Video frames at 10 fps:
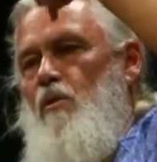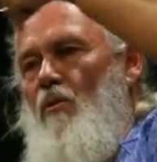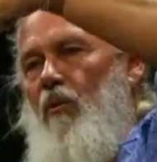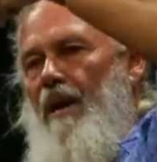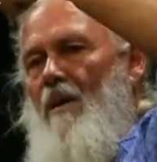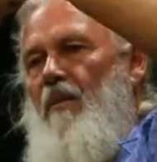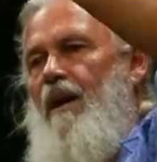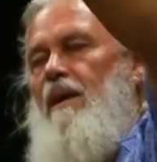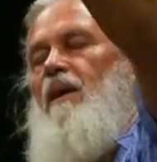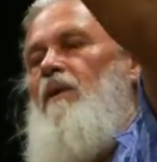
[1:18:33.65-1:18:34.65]
Who am
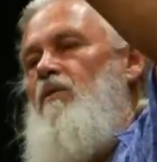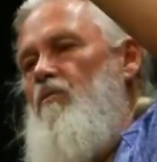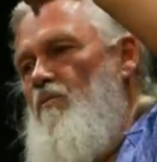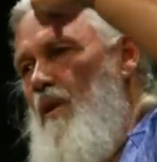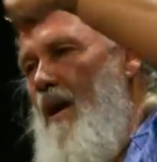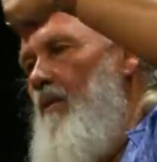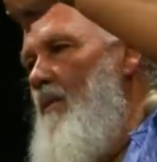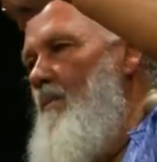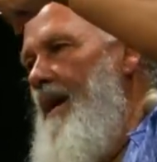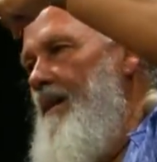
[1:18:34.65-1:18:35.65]
I? You follow
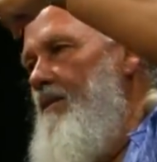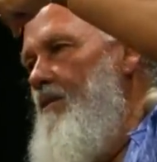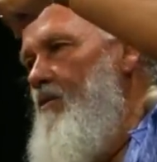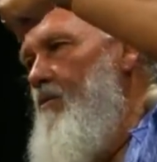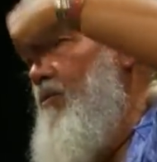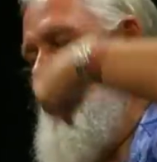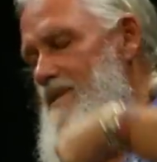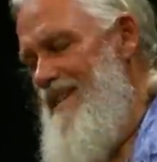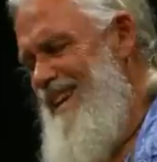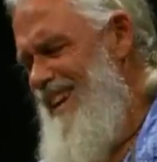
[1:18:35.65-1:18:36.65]
it back to the
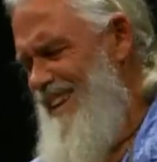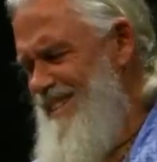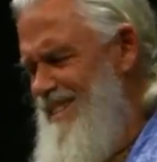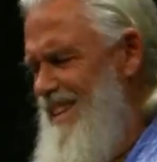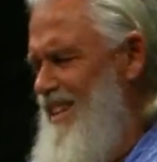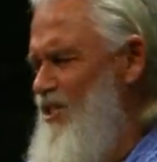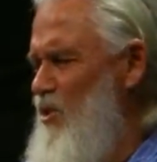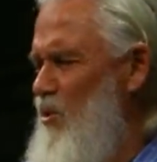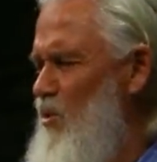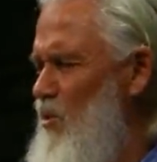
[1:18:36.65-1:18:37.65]
source, and you say,
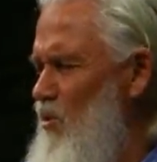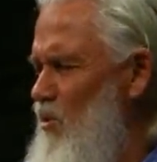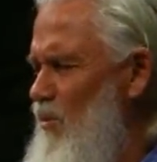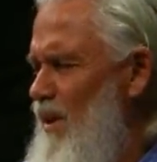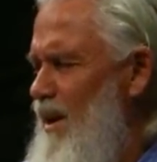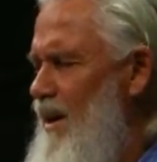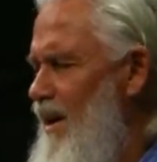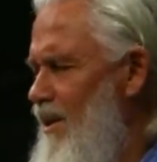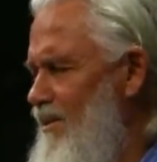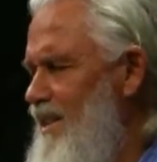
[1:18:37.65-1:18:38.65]
to whom
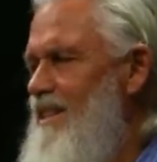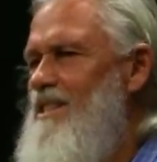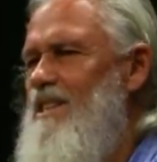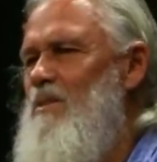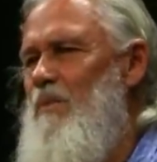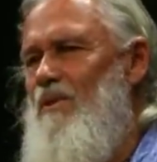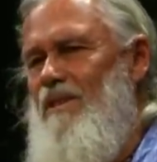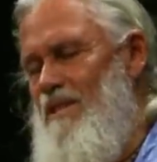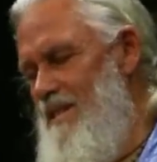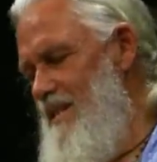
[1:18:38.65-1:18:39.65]
are these
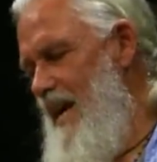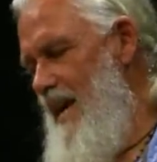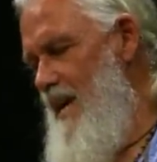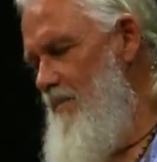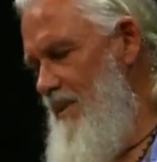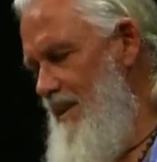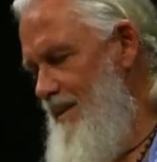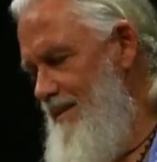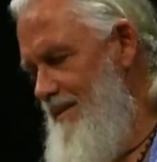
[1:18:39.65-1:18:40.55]
experiences happening?